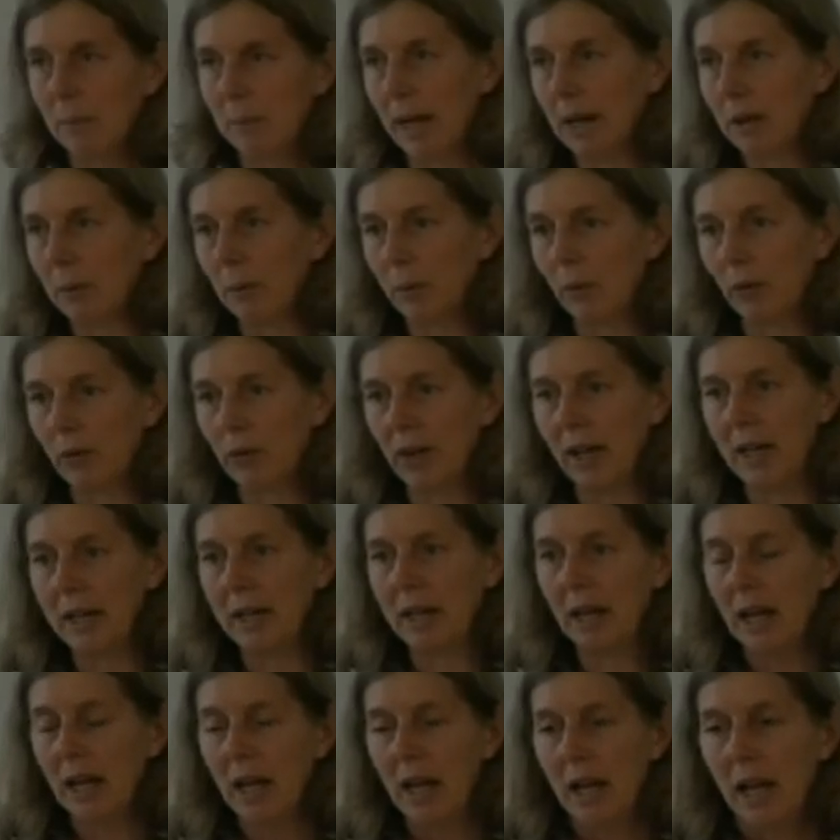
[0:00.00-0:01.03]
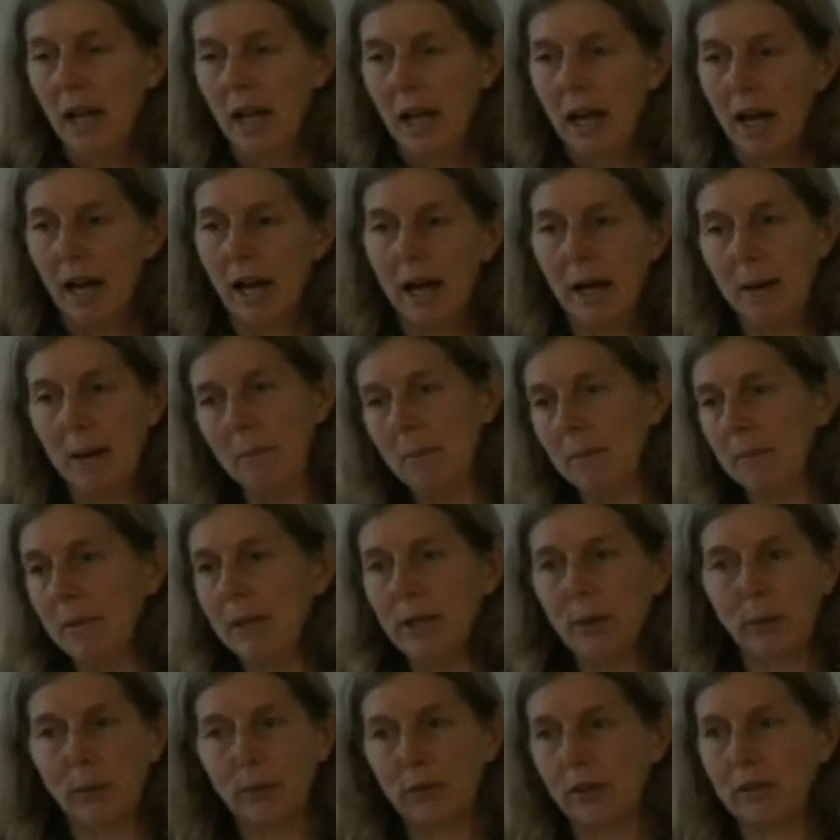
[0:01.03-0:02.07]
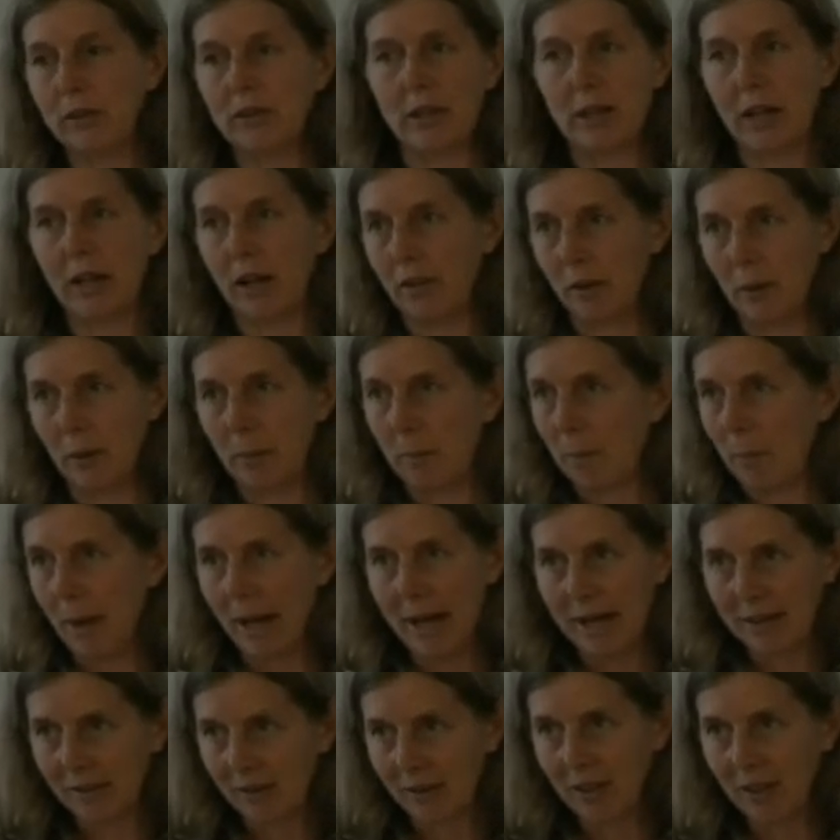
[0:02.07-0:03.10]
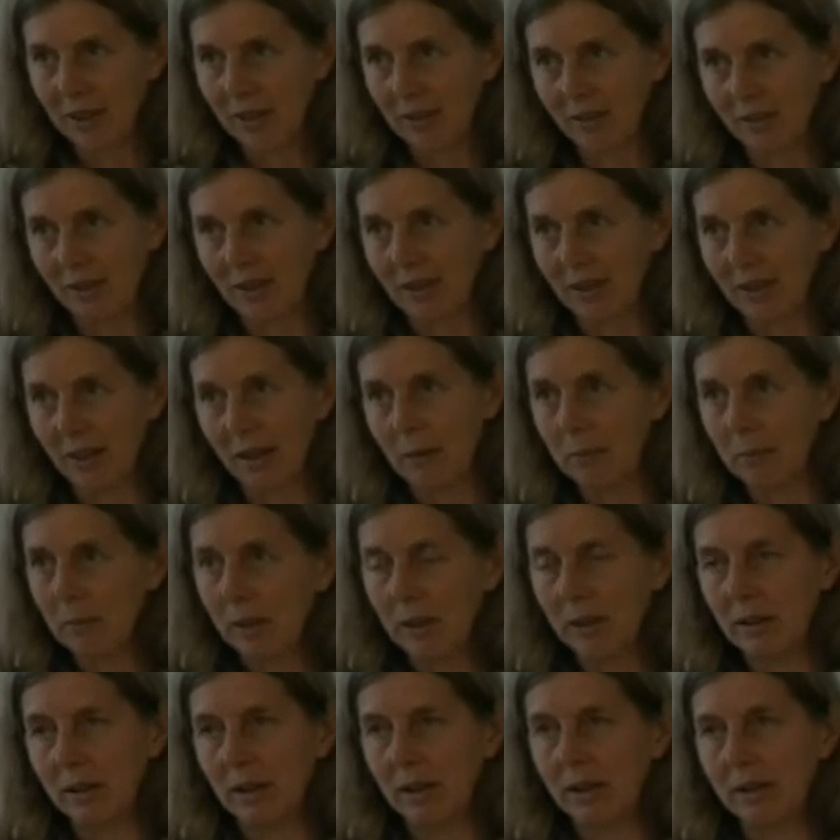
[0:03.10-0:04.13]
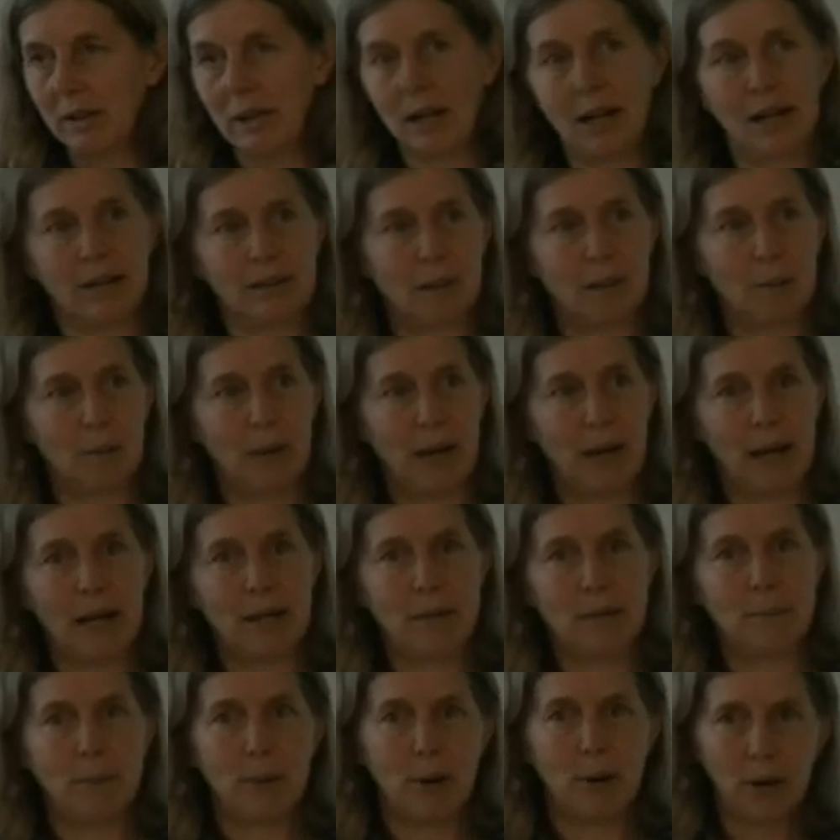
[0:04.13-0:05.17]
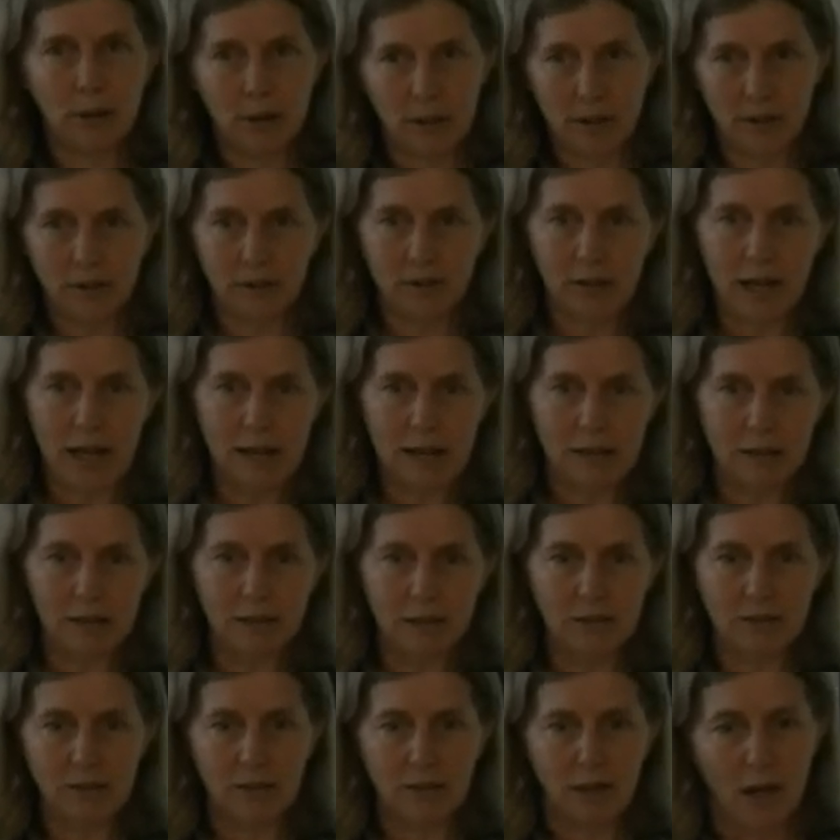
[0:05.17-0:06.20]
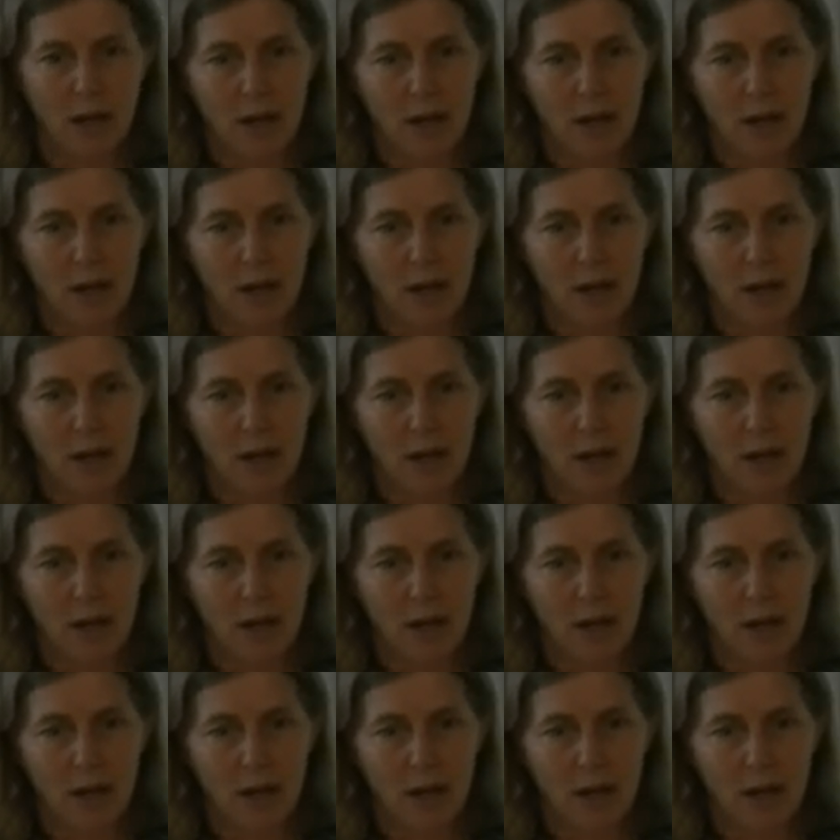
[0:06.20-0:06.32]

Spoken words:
Blackwall thing. He also did other bad things in the London plan, parking standards,